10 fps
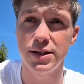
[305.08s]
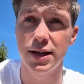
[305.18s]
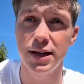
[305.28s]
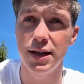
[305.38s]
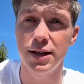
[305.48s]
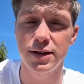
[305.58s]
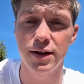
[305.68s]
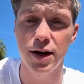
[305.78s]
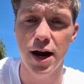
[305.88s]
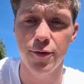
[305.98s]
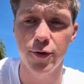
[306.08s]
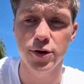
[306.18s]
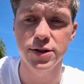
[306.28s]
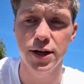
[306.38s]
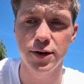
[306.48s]
into
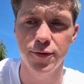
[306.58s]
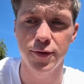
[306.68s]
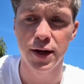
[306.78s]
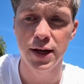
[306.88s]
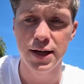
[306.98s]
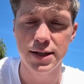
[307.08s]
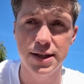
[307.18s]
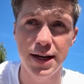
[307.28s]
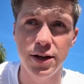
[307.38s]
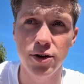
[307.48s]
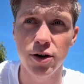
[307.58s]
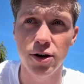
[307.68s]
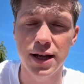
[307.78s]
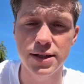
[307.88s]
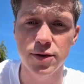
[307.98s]
our first kind of
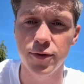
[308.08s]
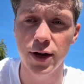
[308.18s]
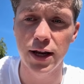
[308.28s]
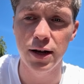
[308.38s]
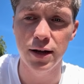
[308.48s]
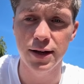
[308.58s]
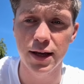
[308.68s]
senior Leinster final.